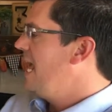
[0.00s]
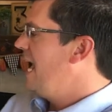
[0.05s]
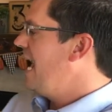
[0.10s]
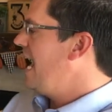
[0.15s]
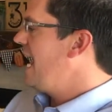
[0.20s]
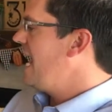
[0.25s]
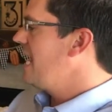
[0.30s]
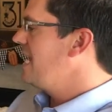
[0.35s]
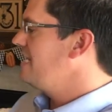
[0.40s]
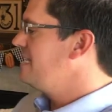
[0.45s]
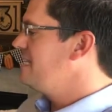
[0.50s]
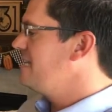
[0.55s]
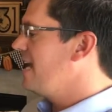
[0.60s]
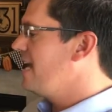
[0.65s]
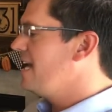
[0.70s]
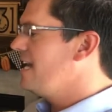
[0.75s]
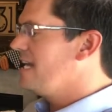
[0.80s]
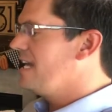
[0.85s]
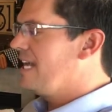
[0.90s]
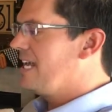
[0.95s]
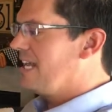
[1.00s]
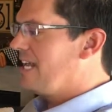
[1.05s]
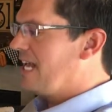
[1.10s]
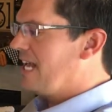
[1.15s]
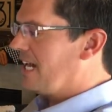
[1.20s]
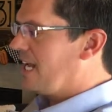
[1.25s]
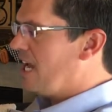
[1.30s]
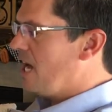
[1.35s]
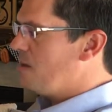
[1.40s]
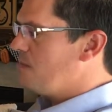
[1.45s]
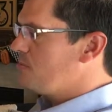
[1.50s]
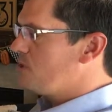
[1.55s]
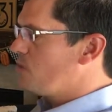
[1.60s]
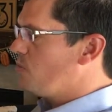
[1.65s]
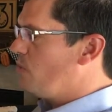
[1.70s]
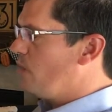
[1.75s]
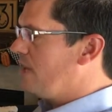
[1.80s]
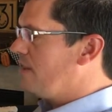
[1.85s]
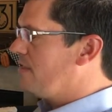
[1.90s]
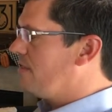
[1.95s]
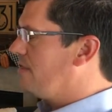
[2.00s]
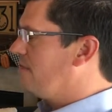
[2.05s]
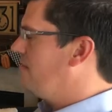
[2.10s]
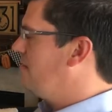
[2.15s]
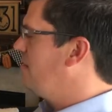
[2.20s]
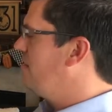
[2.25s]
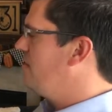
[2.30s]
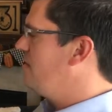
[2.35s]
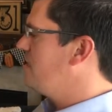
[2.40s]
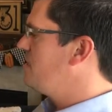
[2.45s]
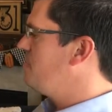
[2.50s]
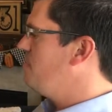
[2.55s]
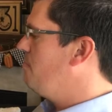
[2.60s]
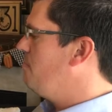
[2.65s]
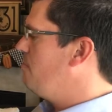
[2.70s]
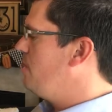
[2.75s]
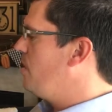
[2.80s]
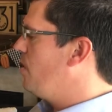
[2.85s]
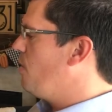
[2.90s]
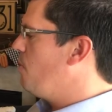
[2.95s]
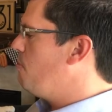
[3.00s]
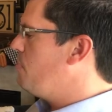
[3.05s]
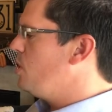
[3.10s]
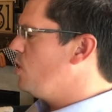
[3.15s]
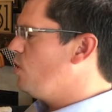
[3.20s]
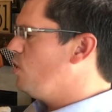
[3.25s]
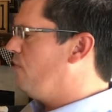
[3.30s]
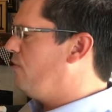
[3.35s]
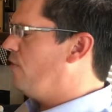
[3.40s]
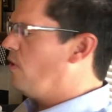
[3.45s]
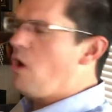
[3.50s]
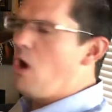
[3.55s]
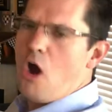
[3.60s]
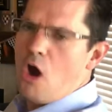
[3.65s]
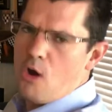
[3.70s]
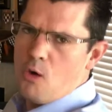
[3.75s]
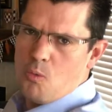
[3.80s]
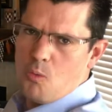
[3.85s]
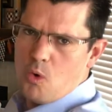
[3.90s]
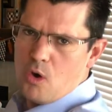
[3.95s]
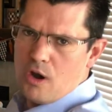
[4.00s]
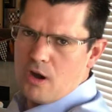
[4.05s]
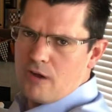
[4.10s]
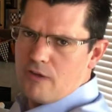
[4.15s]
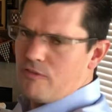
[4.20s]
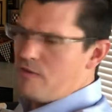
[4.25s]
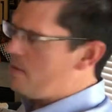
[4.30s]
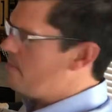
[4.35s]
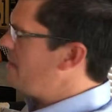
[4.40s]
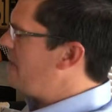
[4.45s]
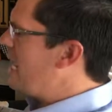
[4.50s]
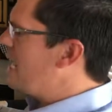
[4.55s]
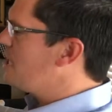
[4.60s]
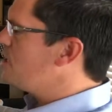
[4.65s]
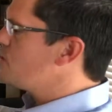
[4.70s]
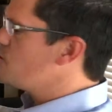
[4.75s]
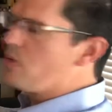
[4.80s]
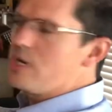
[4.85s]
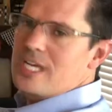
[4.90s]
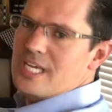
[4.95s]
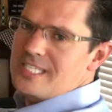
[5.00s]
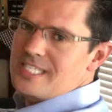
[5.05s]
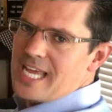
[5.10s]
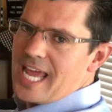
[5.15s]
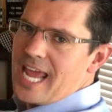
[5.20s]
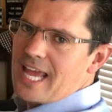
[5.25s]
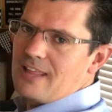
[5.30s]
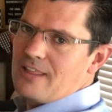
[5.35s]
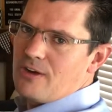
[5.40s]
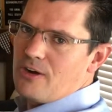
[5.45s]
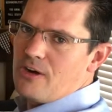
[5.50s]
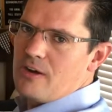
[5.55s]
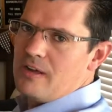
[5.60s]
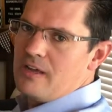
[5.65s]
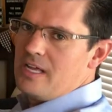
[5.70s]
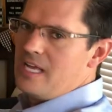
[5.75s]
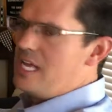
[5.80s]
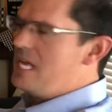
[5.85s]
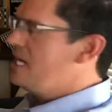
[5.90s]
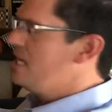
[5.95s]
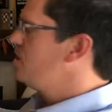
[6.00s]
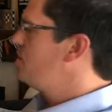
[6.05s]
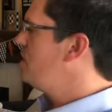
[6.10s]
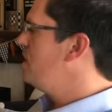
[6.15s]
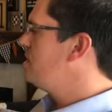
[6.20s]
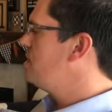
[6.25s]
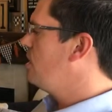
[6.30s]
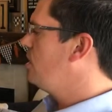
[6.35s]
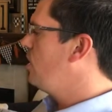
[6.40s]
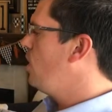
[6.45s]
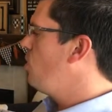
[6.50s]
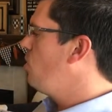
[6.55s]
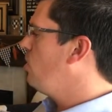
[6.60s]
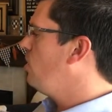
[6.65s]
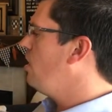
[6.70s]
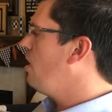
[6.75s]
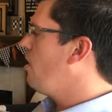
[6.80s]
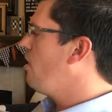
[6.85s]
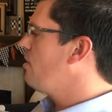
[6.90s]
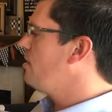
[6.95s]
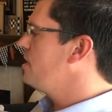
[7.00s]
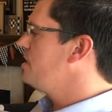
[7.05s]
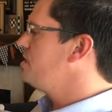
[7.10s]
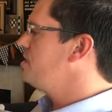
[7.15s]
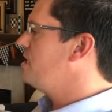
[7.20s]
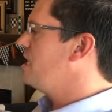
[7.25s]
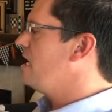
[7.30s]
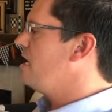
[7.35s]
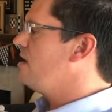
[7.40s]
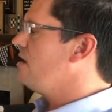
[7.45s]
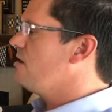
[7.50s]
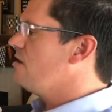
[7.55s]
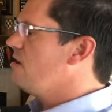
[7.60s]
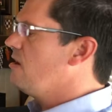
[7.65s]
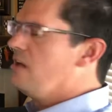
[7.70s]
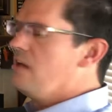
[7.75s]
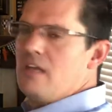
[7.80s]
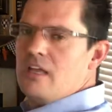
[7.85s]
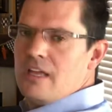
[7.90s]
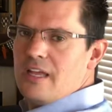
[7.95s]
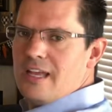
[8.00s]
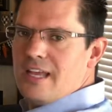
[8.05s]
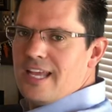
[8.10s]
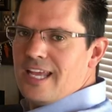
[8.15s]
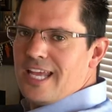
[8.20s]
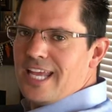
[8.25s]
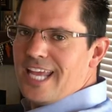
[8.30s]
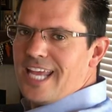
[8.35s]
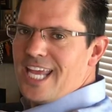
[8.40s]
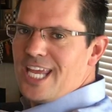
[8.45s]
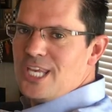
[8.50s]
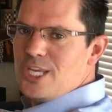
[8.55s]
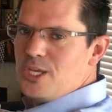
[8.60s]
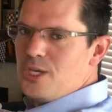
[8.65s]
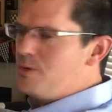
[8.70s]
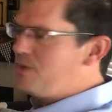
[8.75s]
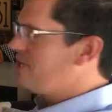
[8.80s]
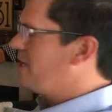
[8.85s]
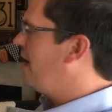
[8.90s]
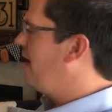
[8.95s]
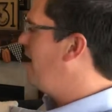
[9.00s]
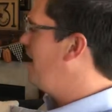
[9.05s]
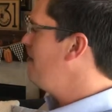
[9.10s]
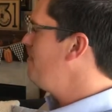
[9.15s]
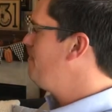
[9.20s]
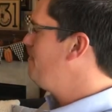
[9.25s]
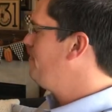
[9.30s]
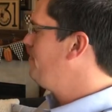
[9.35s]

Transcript: and uh, it, it comes with this, you know, beautiful artwork from Andrea Taylor. She's a local artist here in Utah,